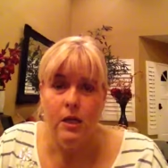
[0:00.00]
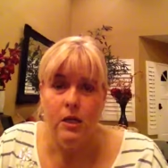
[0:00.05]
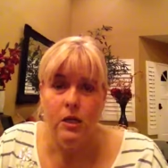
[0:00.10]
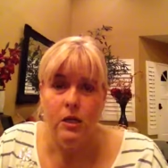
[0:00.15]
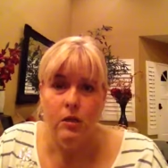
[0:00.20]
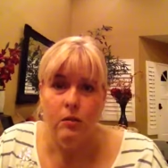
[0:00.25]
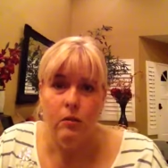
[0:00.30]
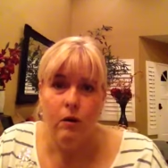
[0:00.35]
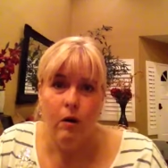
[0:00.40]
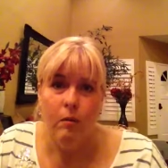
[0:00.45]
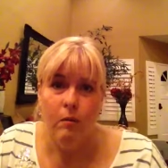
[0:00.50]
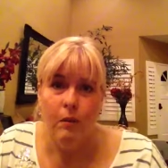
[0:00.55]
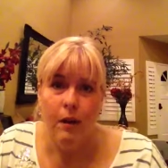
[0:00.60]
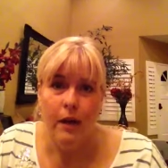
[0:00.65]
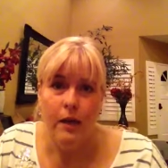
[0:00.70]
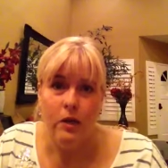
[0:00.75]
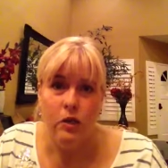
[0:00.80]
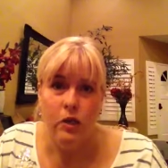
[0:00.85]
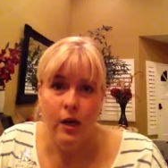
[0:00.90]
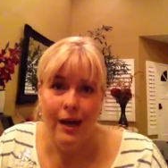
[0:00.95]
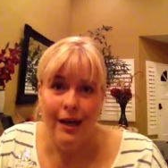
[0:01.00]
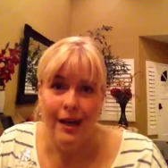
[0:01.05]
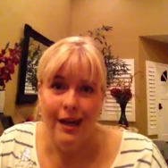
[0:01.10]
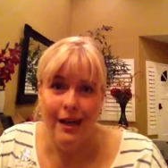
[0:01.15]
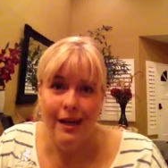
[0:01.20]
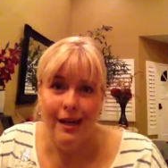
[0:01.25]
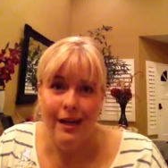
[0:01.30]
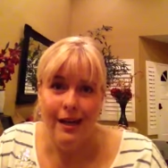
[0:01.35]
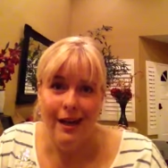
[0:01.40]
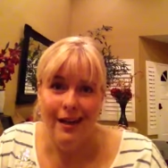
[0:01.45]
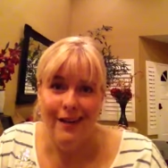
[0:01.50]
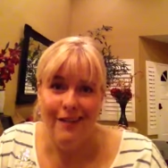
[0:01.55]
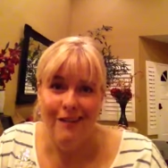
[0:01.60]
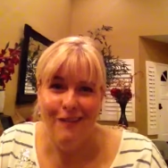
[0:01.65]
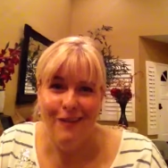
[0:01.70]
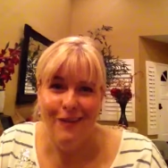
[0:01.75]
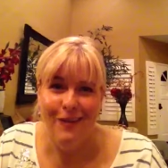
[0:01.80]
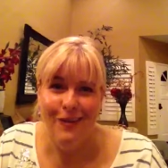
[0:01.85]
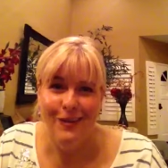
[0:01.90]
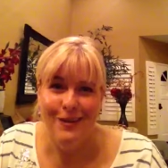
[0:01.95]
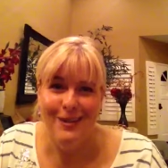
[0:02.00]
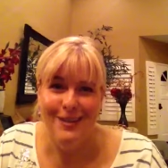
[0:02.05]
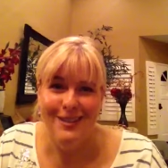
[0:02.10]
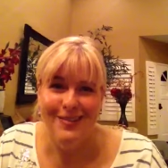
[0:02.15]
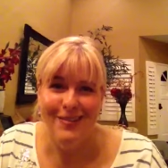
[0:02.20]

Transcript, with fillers: to all my Track 88 folks